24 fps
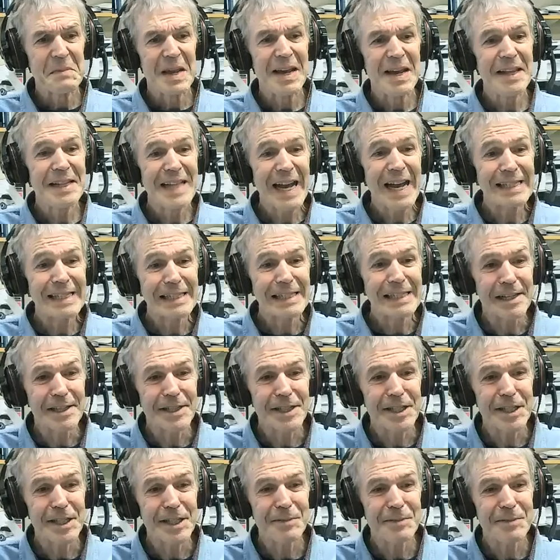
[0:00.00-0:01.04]

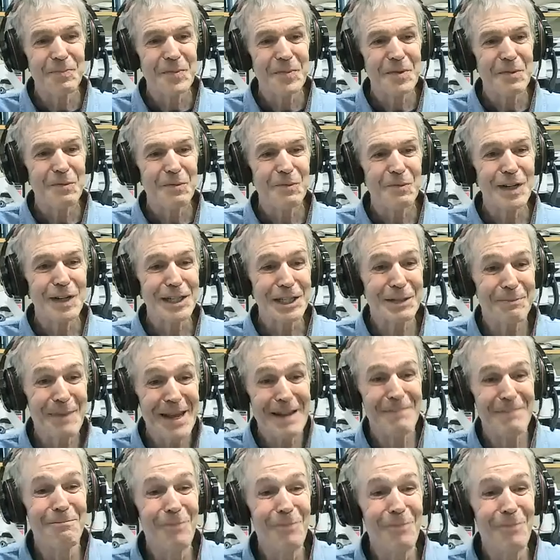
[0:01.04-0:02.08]
Italians will
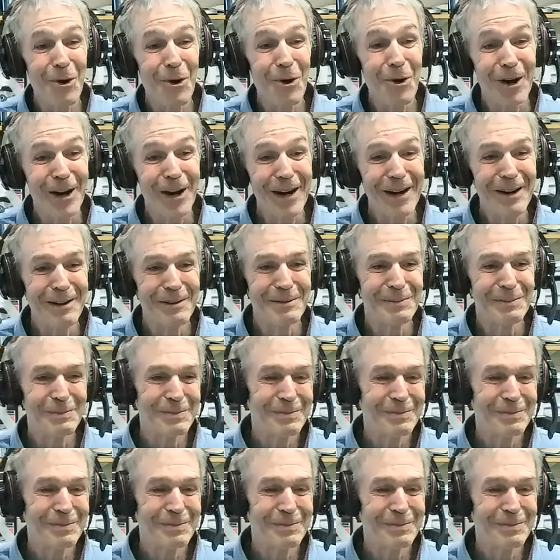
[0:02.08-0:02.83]
speak more